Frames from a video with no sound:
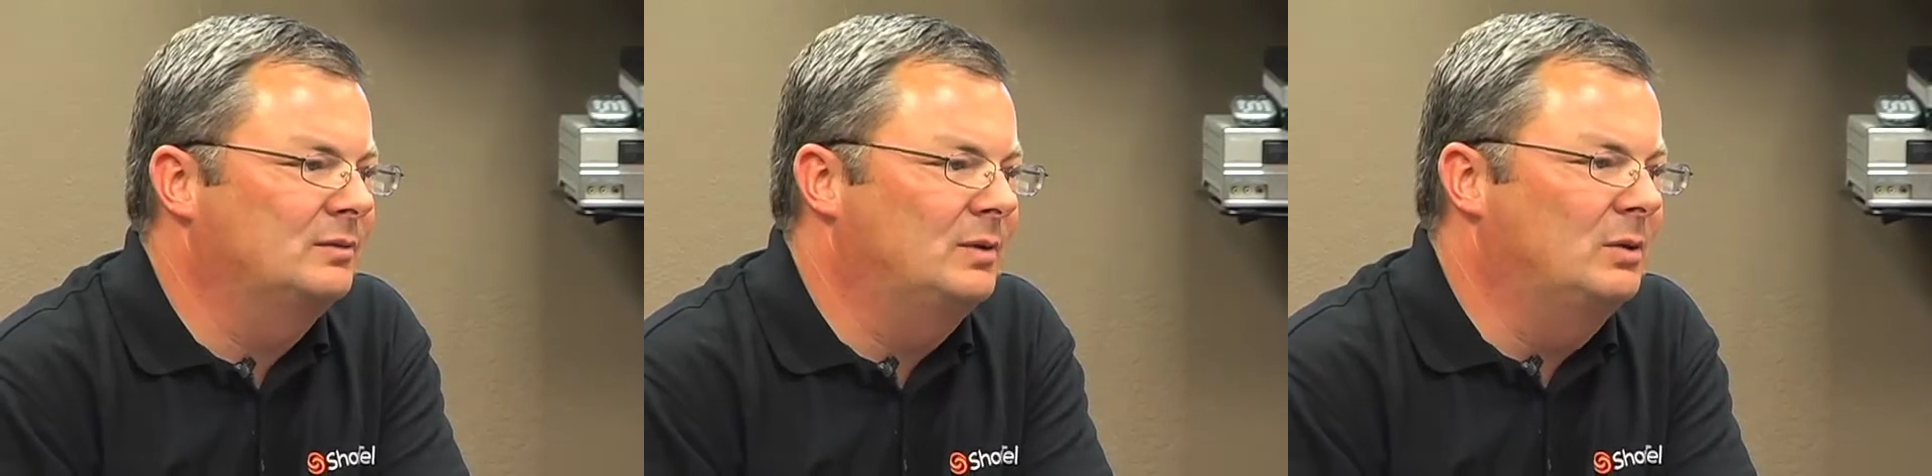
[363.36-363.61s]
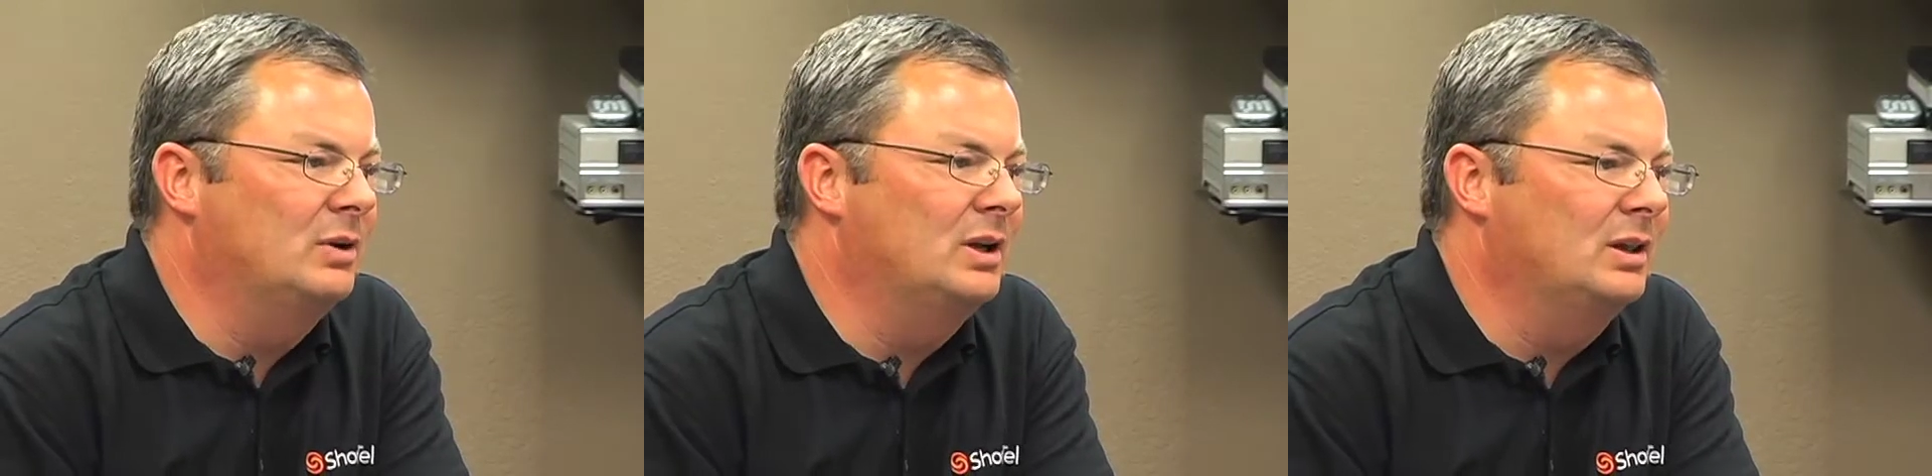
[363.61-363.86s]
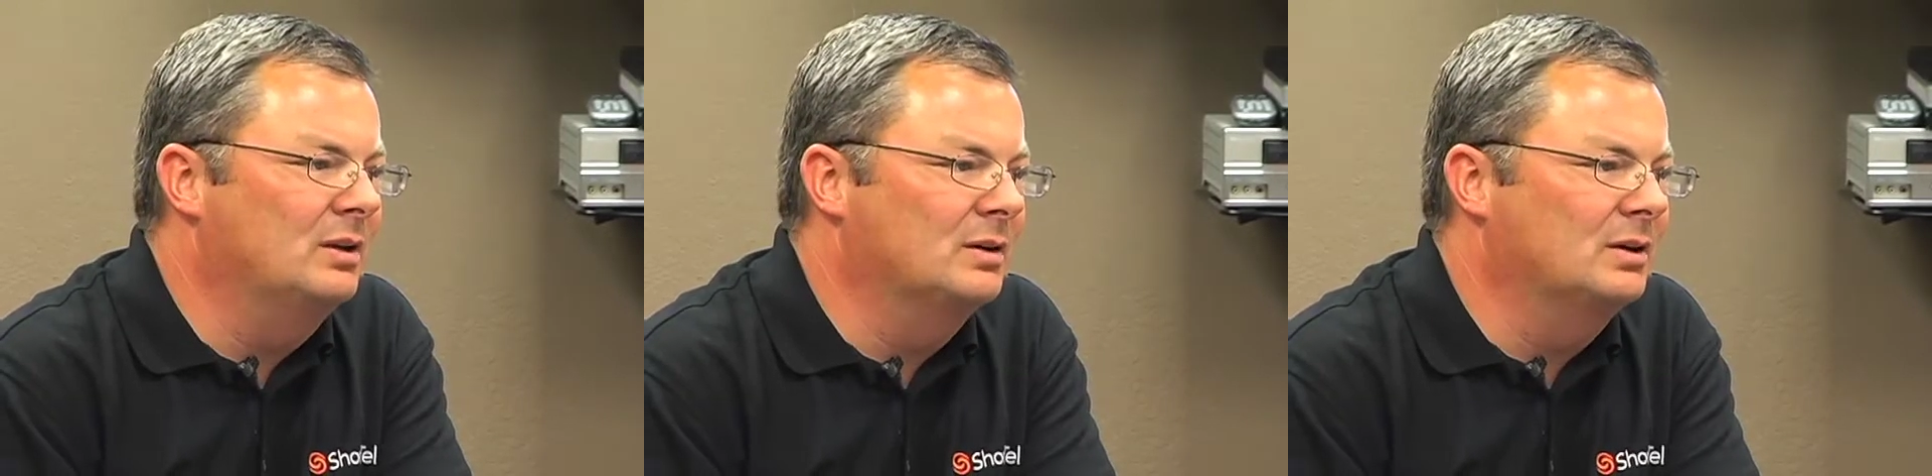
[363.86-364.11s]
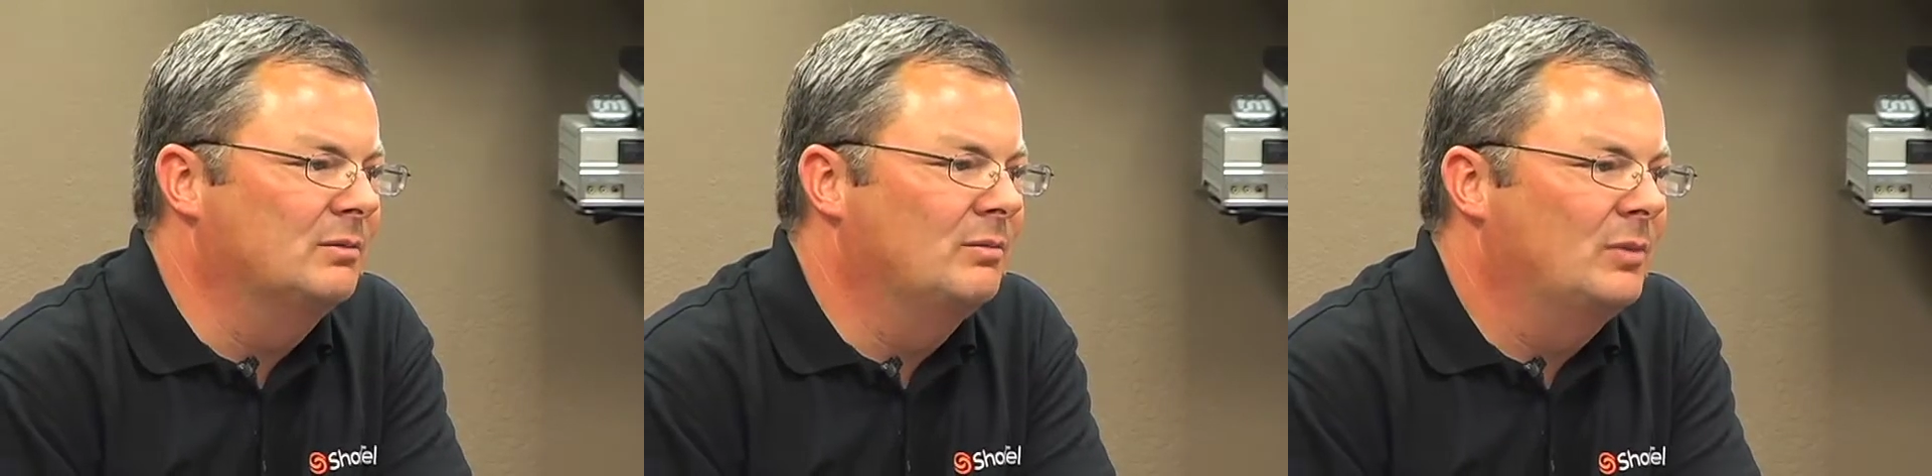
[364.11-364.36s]
phone any
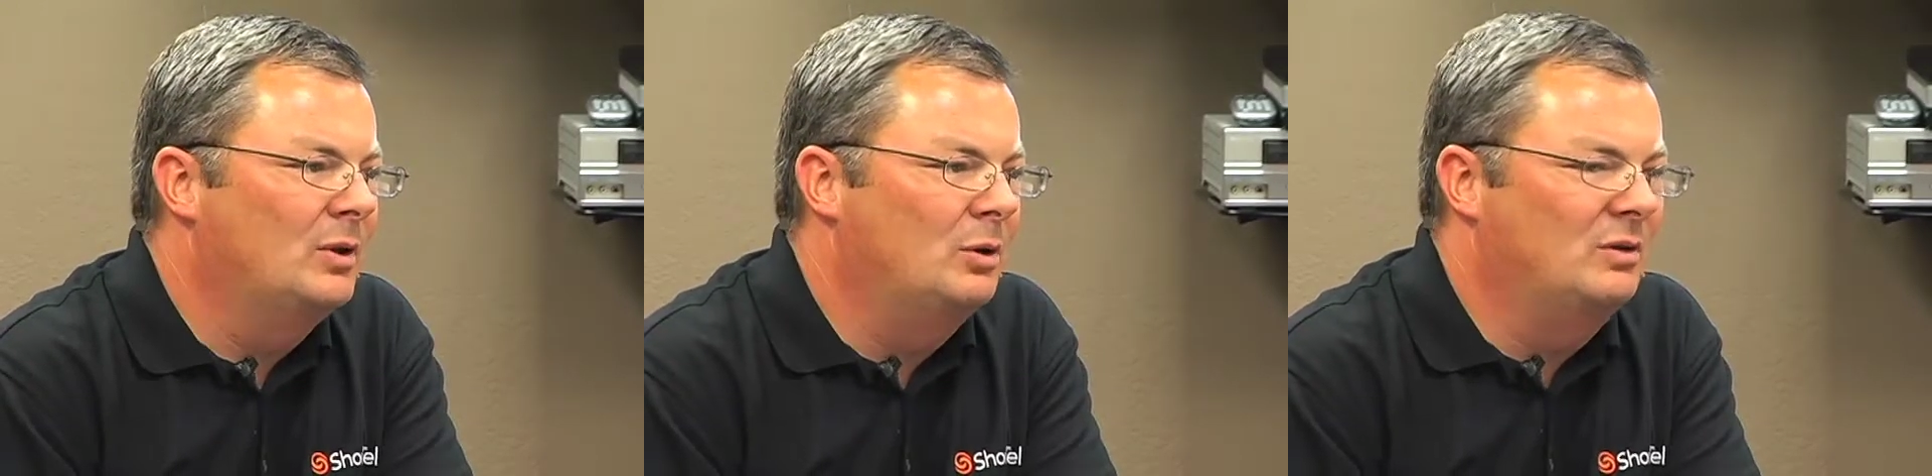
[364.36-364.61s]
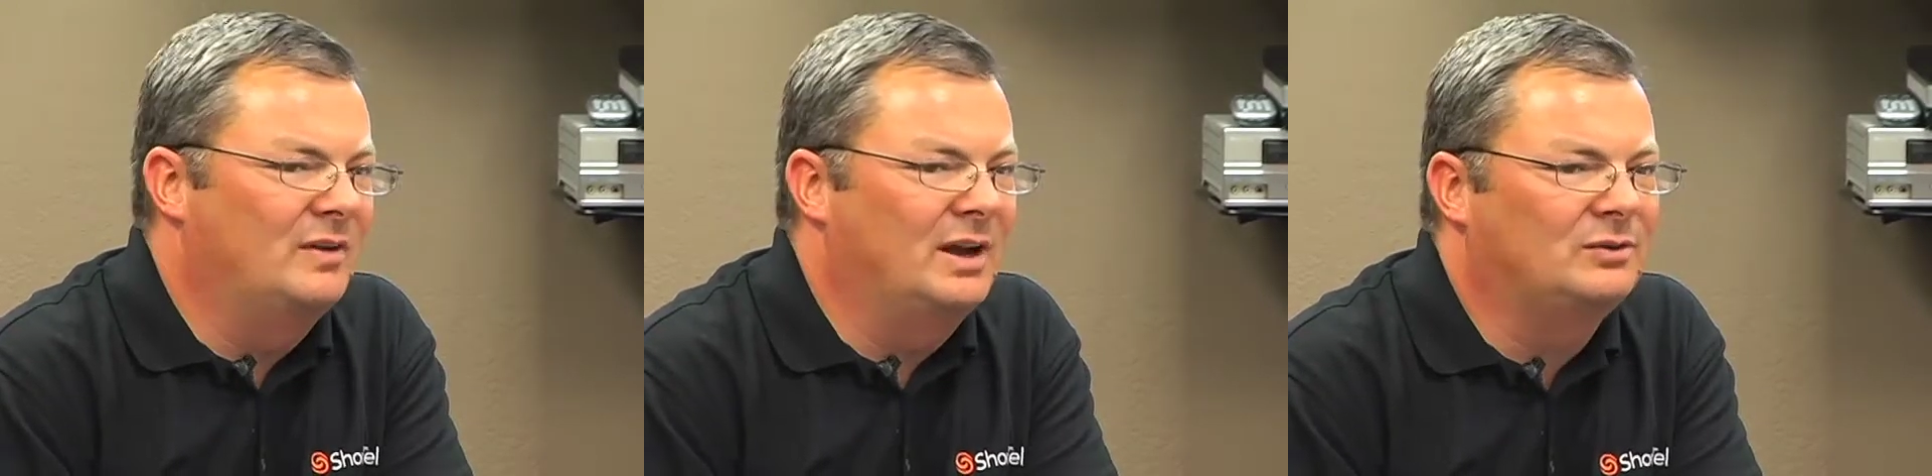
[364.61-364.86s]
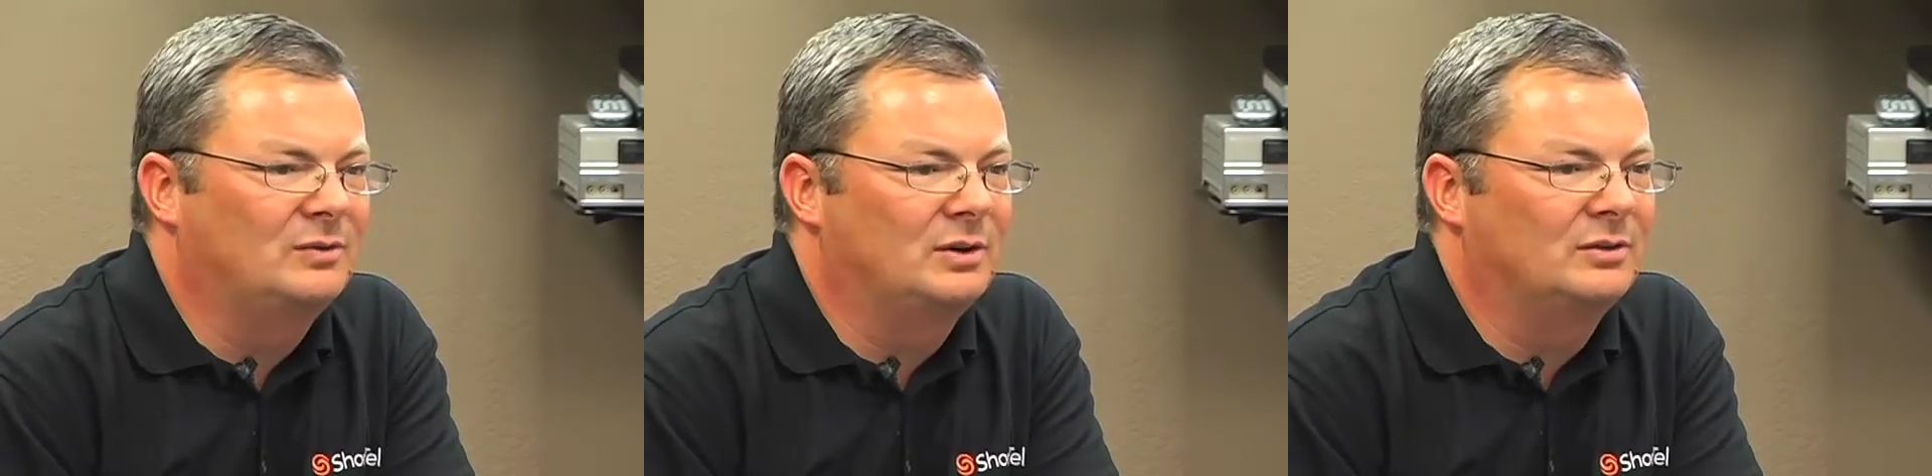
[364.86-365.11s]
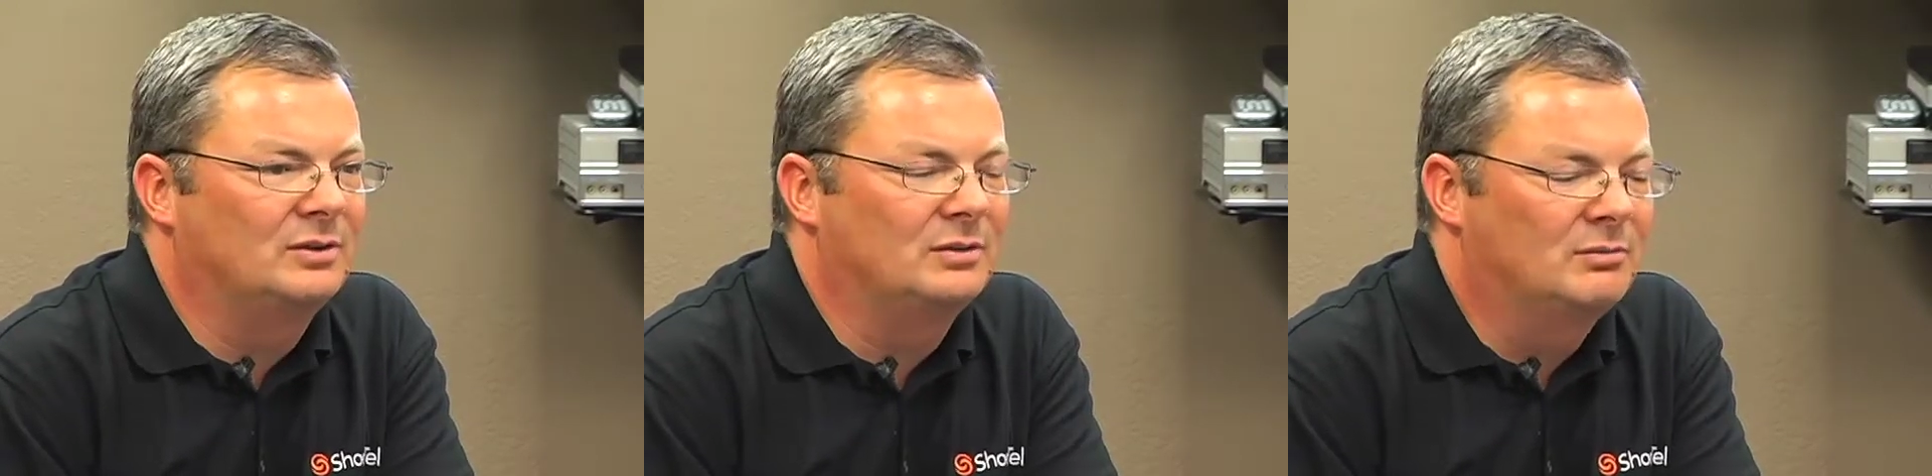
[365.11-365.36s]
longer, or vice
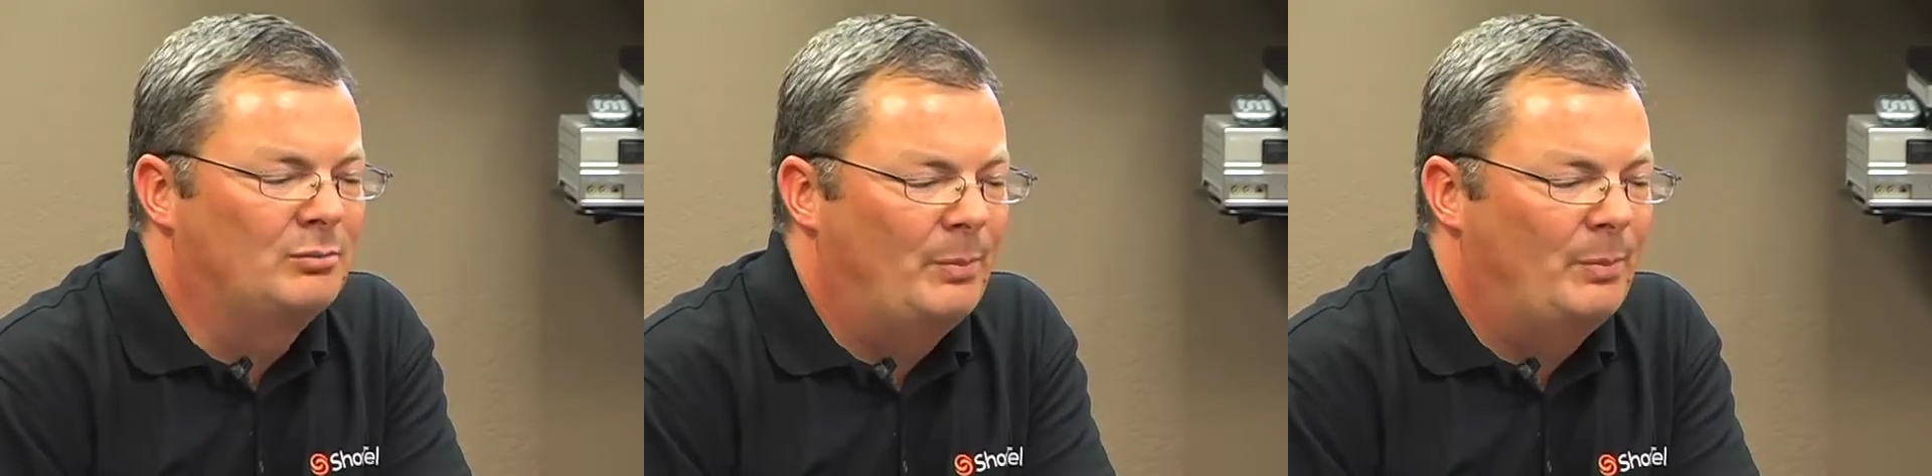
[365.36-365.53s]
versa.